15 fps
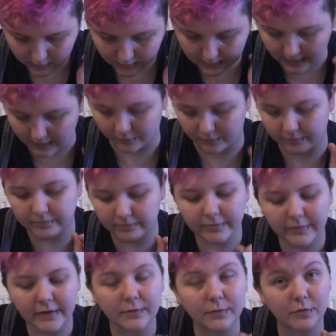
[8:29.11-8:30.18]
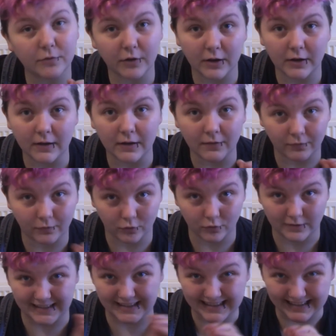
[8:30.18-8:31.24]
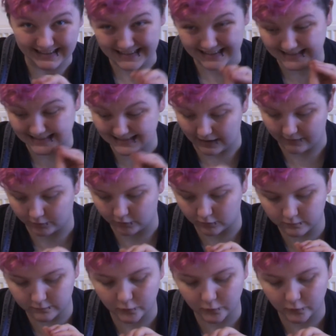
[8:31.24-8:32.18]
Now, this was written in 1497,